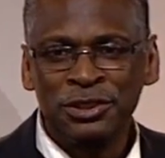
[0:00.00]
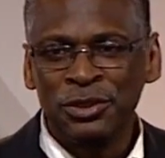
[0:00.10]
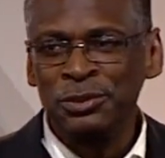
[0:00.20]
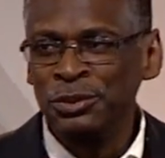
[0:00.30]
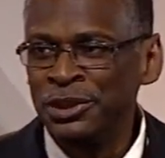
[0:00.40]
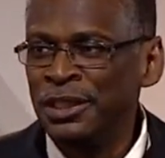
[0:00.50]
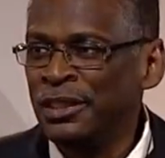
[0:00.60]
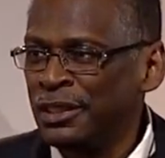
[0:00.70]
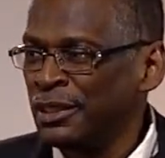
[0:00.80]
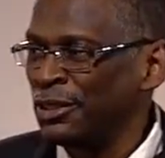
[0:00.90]
on
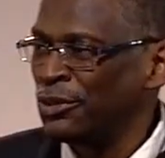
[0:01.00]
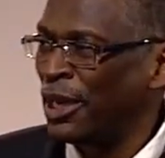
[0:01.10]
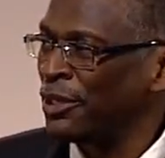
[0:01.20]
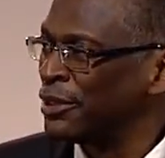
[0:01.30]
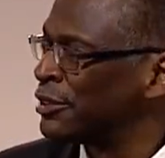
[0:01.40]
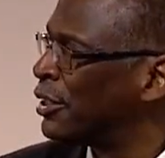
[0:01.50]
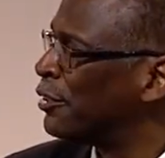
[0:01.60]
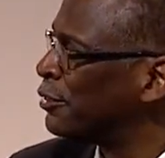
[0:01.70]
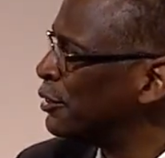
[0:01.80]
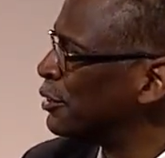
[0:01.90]
routinely throughout this
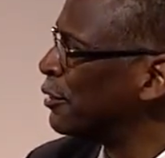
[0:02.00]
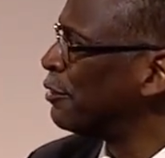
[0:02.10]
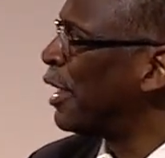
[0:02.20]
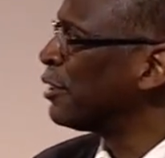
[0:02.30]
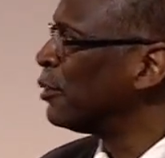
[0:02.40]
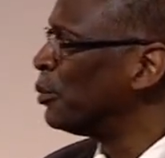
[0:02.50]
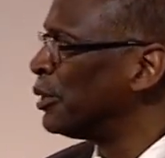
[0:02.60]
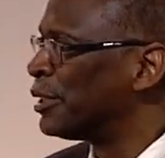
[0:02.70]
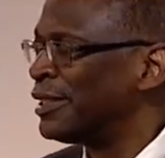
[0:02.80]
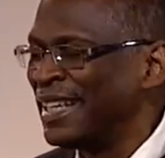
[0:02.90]
conference, the fact that
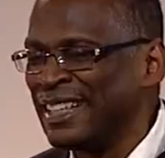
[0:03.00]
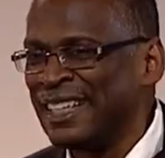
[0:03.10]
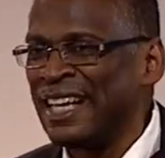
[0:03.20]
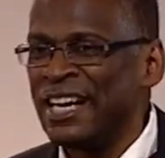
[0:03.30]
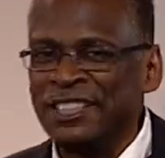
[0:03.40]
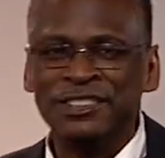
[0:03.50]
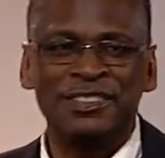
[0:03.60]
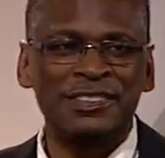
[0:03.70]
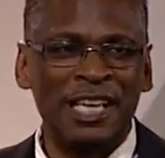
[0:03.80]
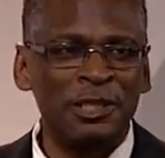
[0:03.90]
we're in, an
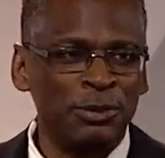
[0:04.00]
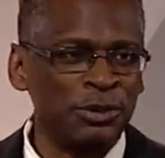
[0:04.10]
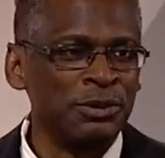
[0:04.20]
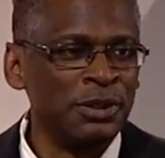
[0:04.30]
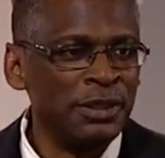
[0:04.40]
unsustainable